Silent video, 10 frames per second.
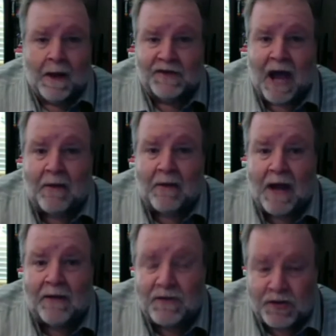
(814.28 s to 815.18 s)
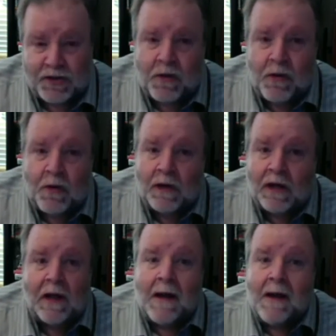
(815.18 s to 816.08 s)
Down at the
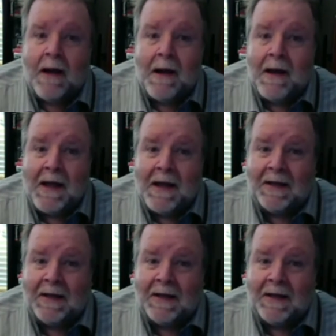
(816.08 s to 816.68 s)
shoreline,